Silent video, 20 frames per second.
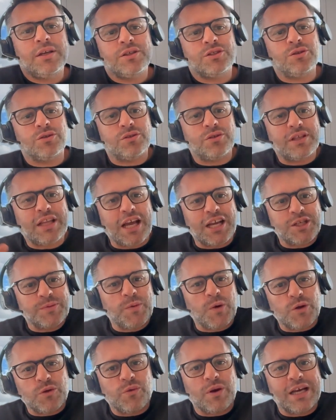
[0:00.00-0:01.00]
So the
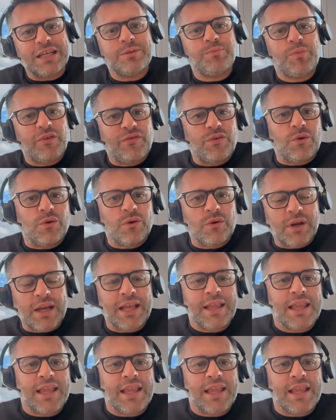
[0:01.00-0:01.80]
dashboard was before,